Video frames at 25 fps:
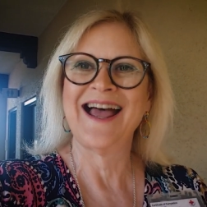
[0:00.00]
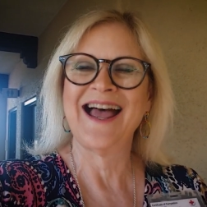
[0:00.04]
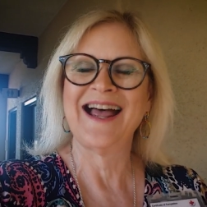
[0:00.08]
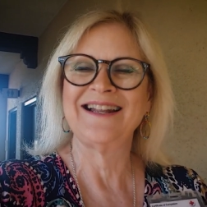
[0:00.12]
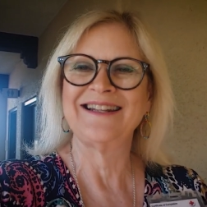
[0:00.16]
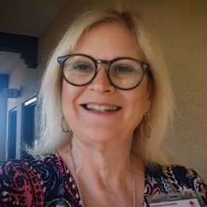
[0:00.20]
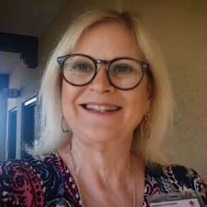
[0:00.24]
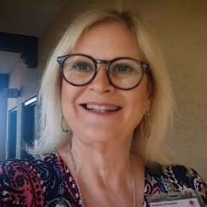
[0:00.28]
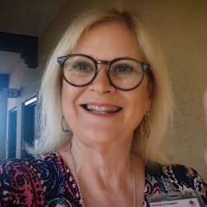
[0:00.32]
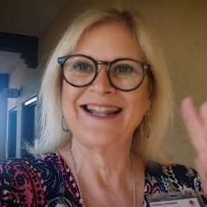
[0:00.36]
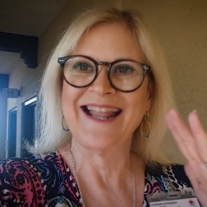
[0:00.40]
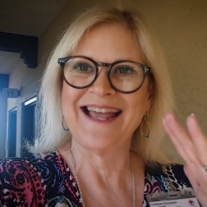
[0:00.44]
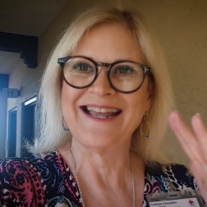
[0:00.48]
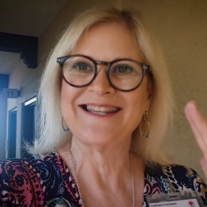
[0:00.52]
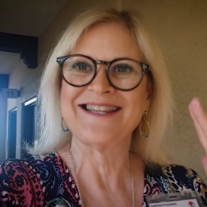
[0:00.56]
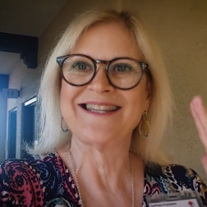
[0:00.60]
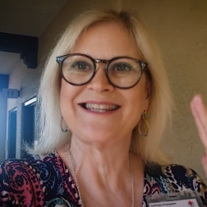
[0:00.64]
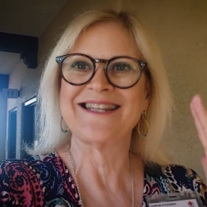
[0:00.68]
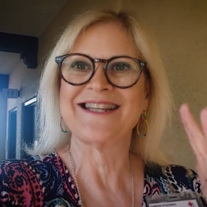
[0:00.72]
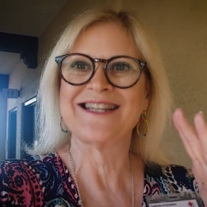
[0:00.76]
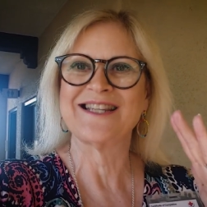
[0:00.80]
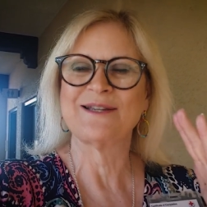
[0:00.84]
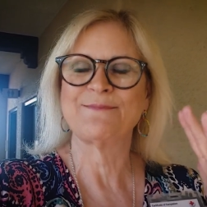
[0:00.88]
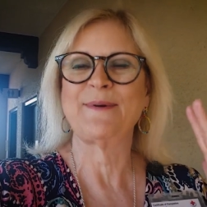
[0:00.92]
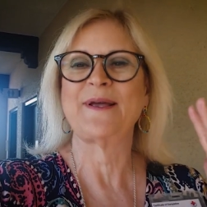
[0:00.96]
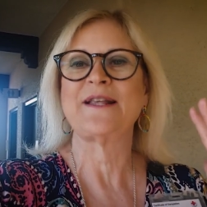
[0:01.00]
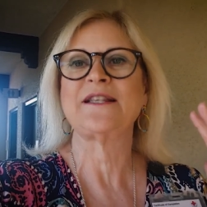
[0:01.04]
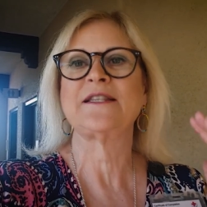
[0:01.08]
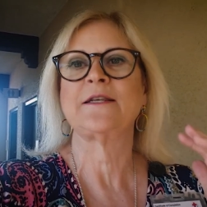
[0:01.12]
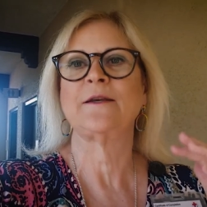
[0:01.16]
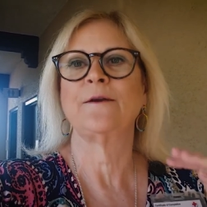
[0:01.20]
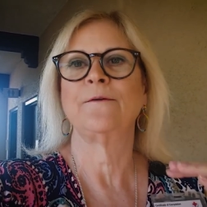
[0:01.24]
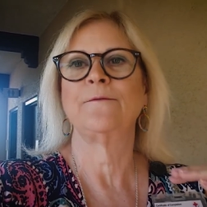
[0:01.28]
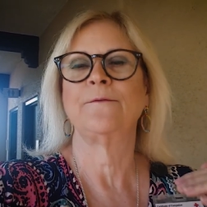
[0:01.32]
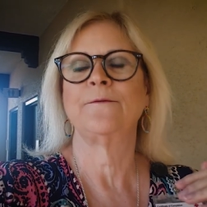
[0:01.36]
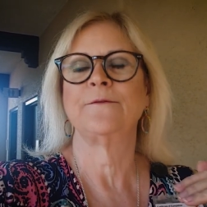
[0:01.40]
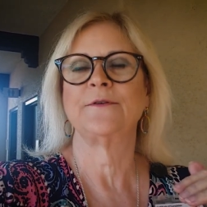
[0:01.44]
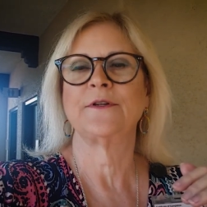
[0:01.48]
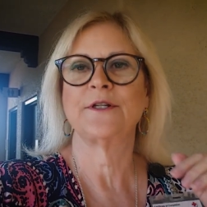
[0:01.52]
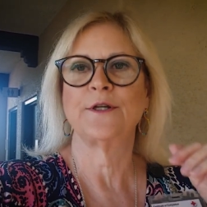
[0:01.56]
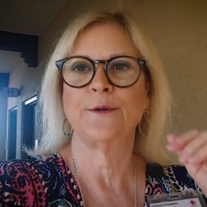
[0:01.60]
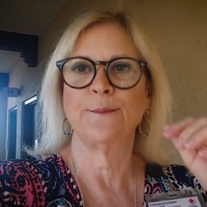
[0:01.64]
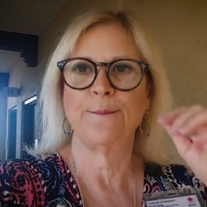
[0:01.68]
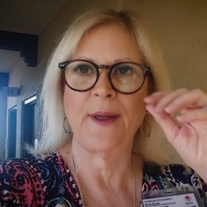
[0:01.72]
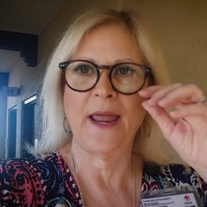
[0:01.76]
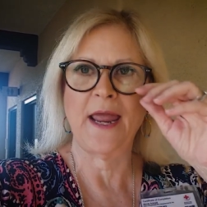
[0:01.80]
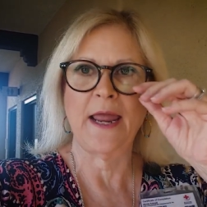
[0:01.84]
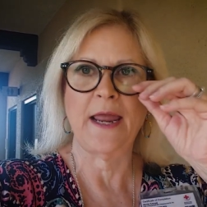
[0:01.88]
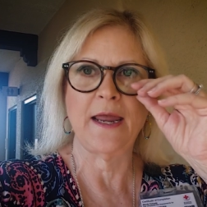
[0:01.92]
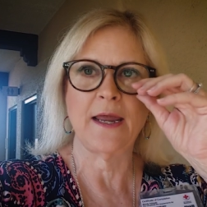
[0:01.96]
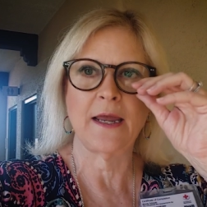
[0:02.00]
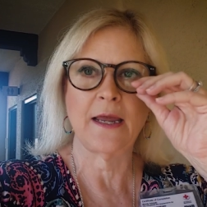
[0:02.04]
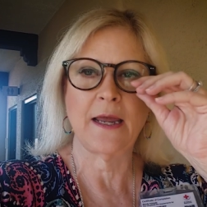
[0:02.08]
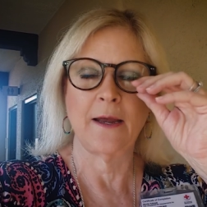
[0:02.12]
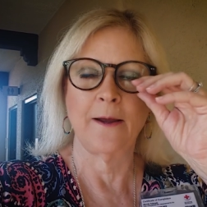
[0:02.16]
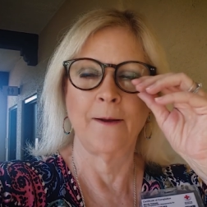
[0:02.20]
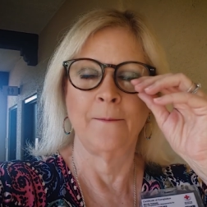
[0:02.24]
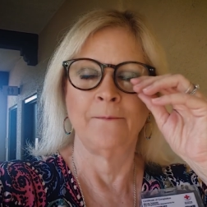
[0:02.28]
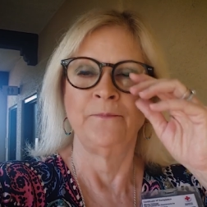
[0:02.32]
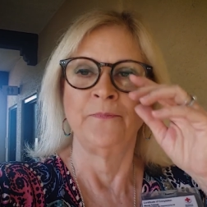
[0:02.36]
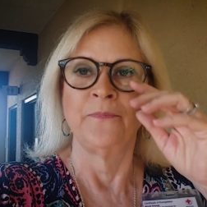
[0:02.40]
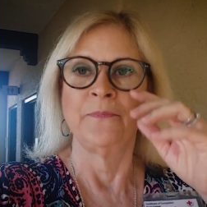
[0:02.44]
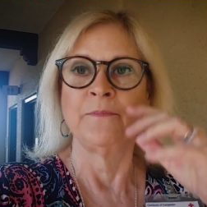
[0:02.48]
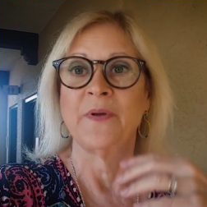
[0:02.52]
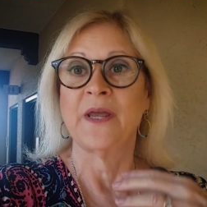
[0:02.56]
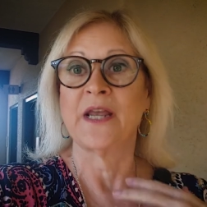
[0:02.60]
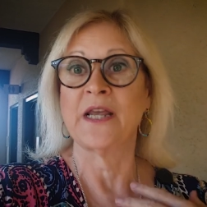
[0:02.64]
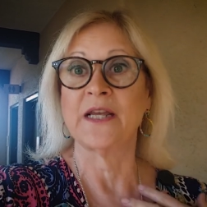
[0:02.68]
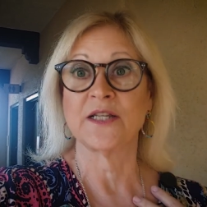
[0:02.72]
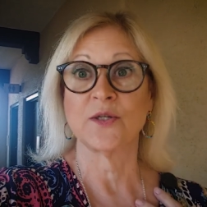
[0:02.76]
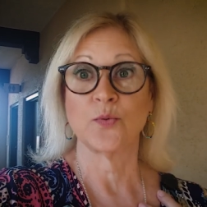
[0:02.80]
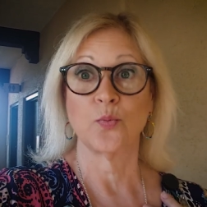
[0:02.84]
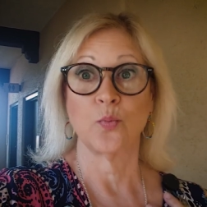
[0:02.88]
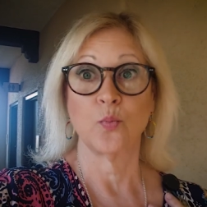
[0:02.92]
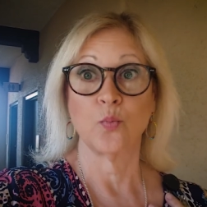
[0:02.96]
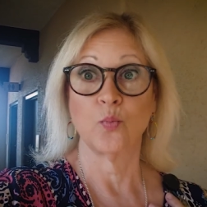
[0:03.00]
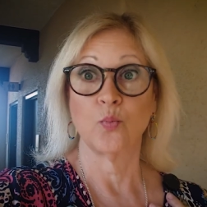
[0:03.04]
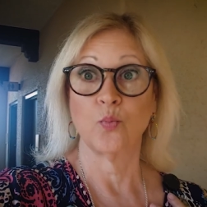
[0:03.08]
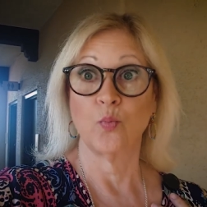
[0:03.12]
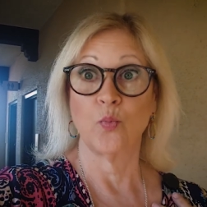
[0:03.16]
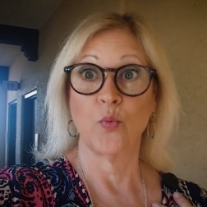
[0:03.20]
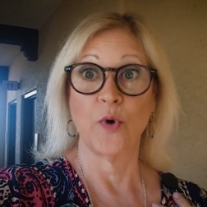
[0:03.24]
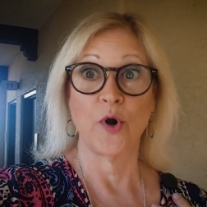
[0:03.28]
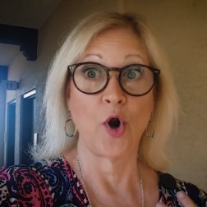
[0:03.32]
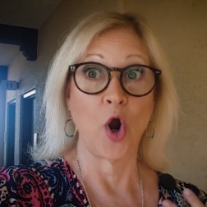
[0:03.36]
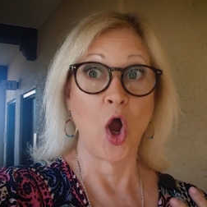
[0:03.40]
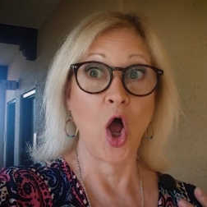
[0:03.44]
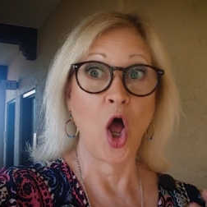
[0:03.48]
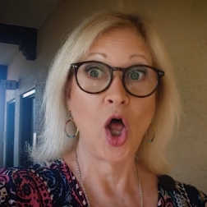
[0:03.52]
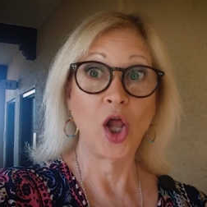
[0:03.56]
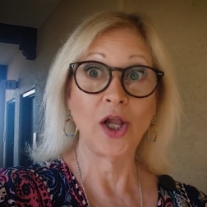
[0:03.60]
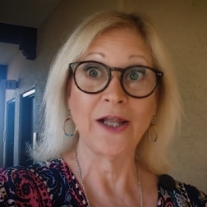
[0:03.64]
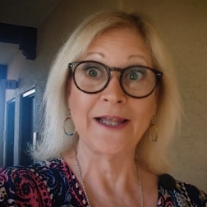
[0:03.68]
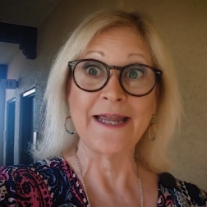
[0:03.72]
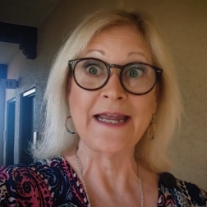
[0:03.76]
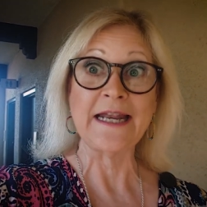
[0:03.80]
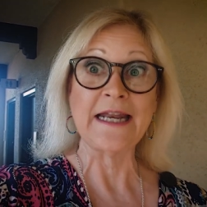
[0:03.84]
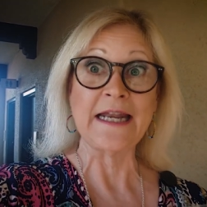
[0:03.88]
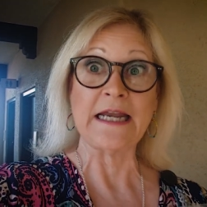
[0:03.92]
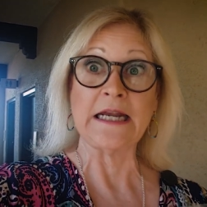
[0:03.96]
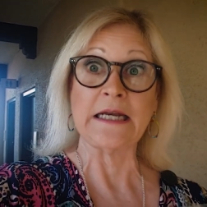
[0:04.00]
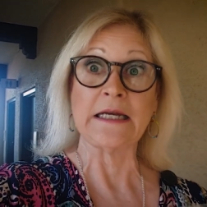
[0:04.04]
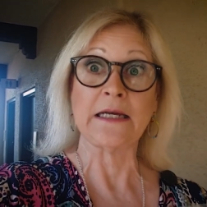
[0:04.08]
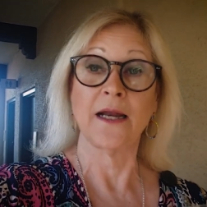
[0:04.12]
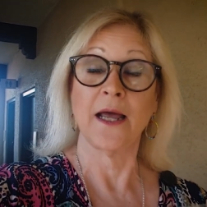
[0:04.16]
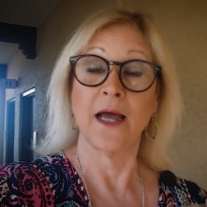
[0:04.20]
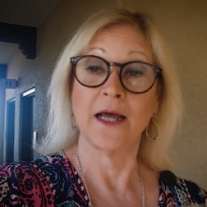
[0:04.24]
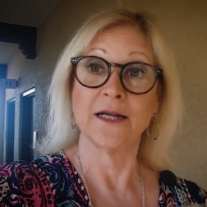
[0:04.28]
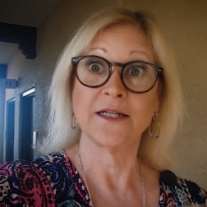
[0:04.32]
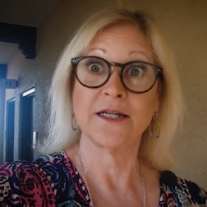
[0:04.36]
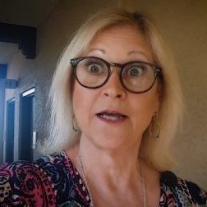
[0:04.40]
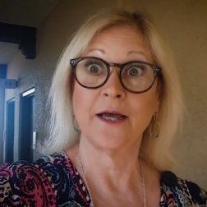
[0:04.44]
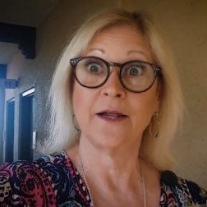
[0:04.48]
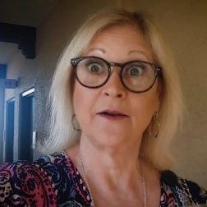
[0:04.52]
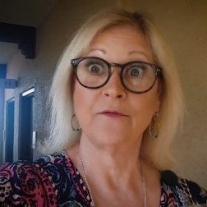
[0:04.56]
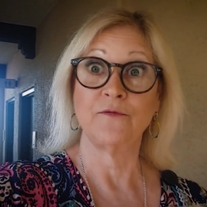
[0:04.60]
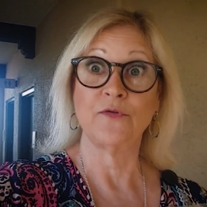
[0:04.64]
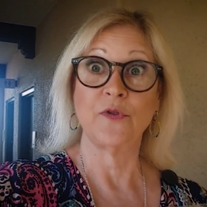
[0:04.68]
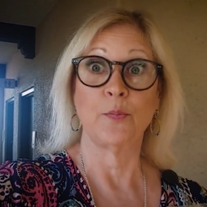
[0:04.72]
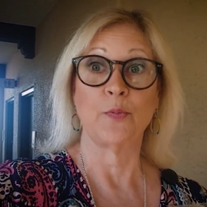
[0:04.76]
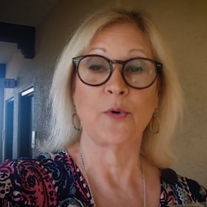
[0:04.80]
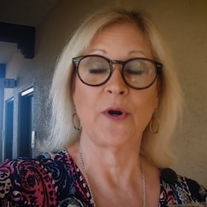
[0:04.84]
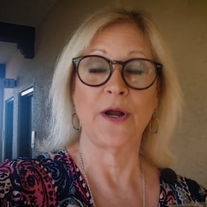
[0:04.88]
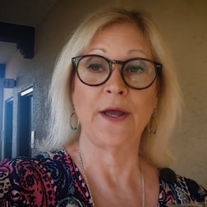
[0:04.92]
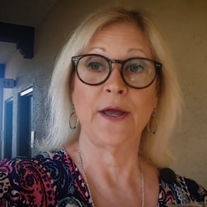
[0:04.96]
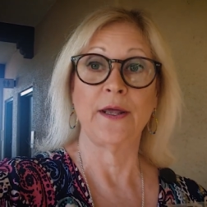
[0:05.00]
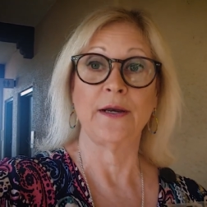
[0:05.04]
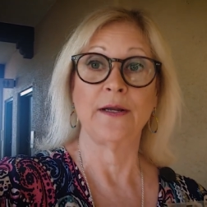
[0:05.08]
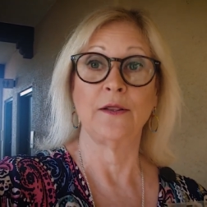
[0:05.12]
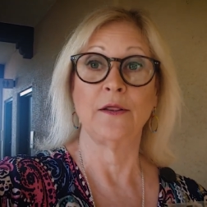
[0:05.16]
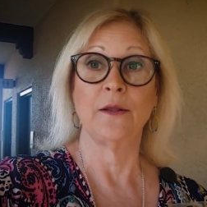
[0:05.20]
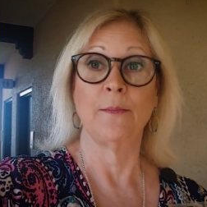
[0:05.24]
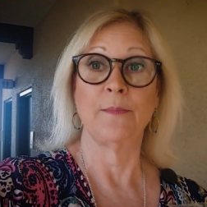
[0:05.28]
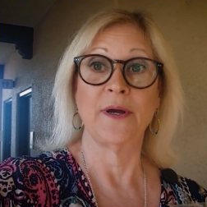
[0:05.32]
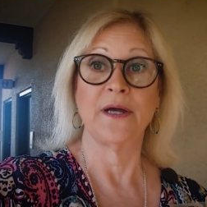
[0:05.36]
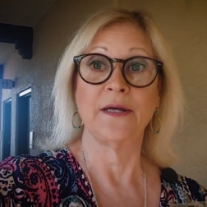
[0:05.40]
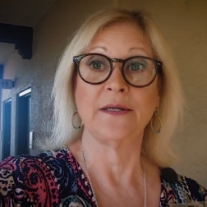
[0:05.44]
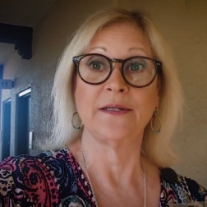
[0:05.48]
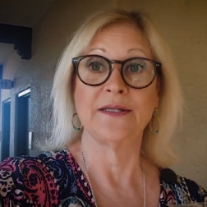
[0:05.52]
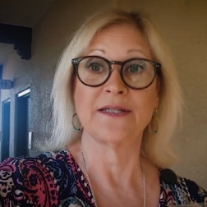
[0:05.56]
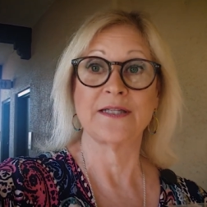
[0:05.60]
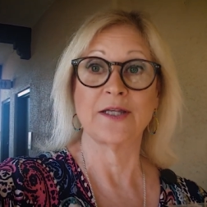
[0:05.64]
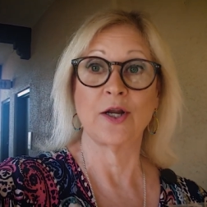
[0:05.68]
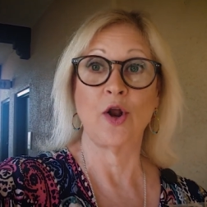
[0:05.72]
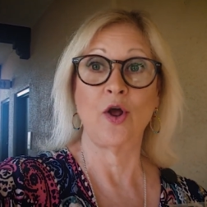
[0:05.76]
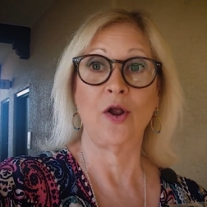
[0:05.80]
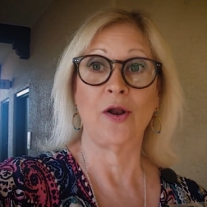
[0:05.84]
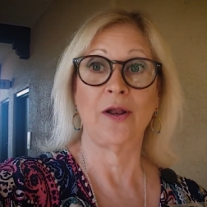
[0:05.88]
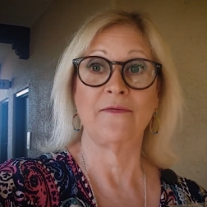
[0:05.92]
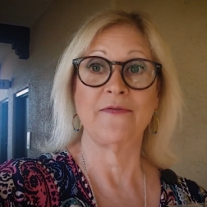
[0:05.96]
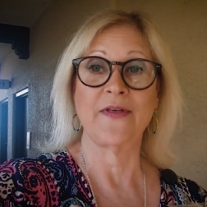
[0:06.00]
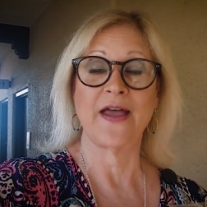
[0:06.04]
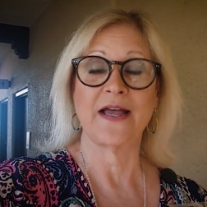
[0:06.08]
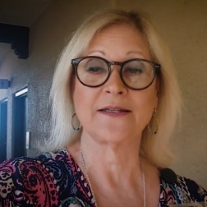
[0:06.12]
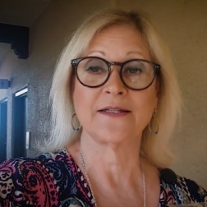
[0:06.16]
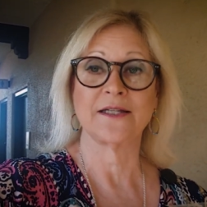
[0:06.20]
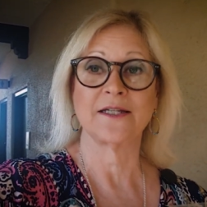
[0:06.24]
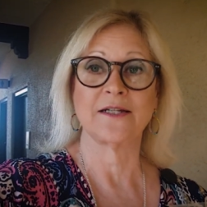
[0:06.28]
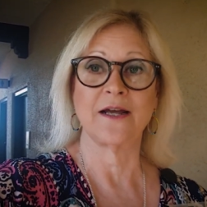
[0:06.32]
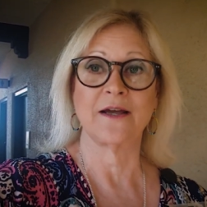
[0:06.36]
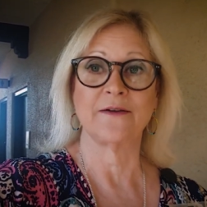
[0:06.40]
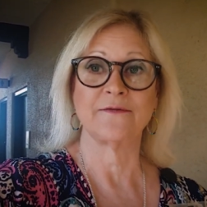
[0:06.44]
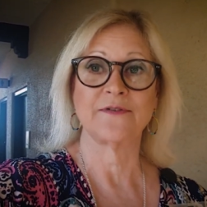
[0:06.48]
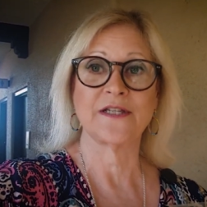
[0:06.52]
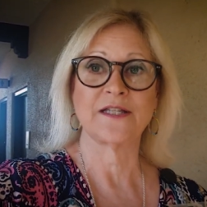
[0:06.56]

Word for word: less expensive to make because we're all eating a ton of the bread and the buns and all of that stuff.